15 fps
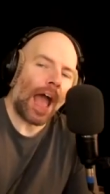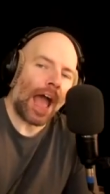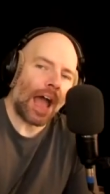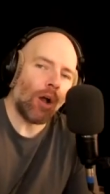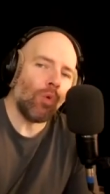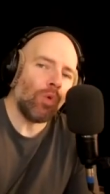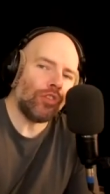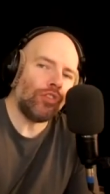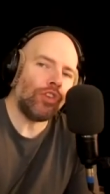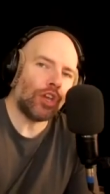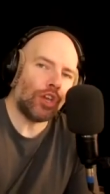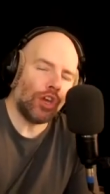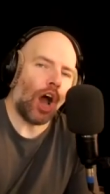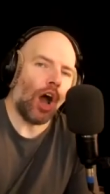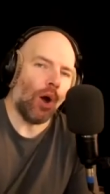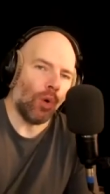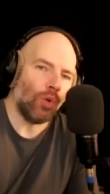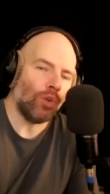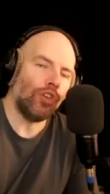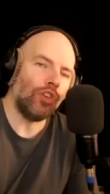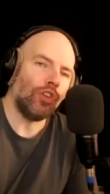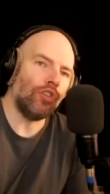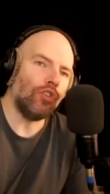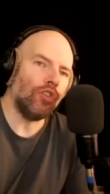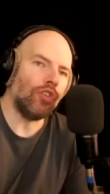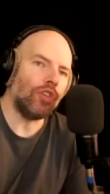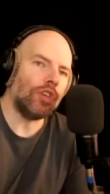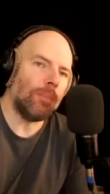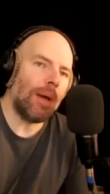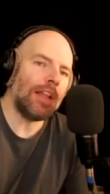how would you go?
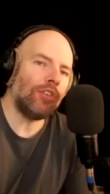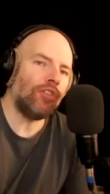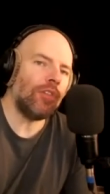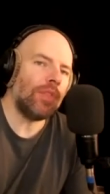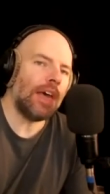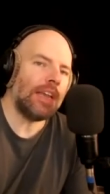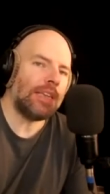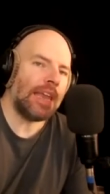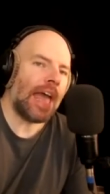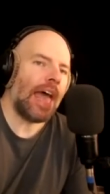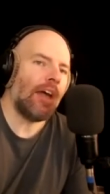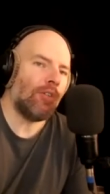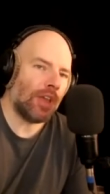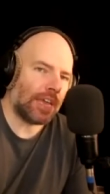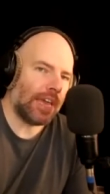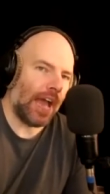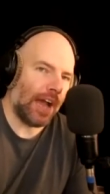You mentioned that a dairy